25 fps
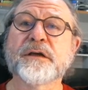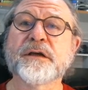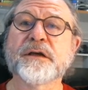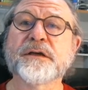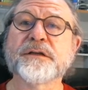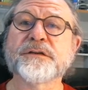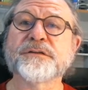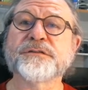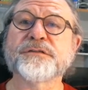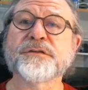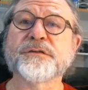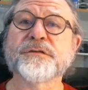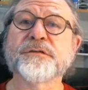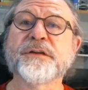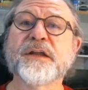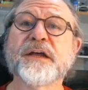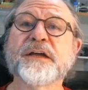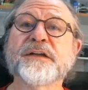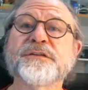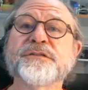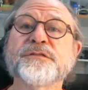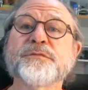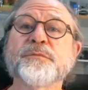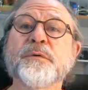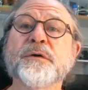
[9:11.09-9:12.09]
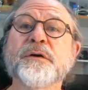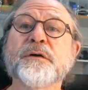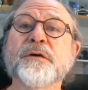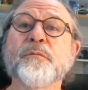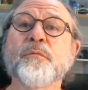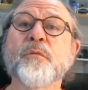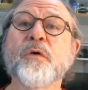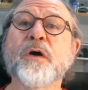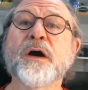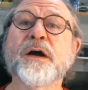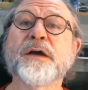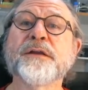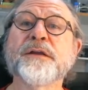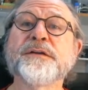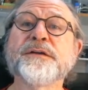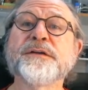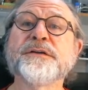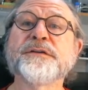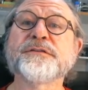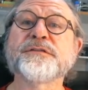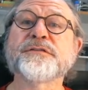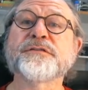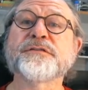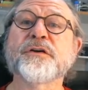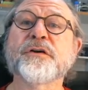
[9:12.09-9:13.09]
And so that's why
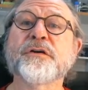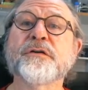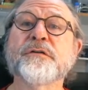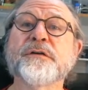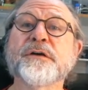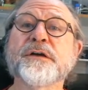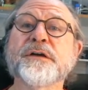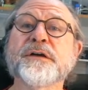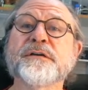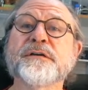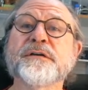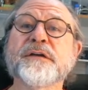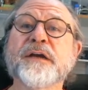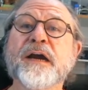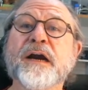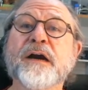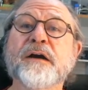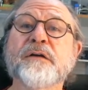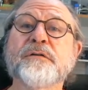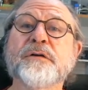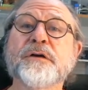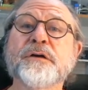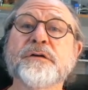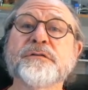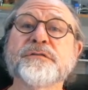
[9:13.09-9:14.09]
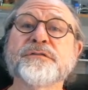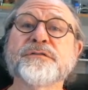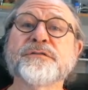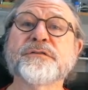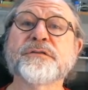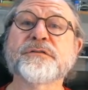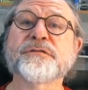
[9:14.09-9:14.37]
these current arrows,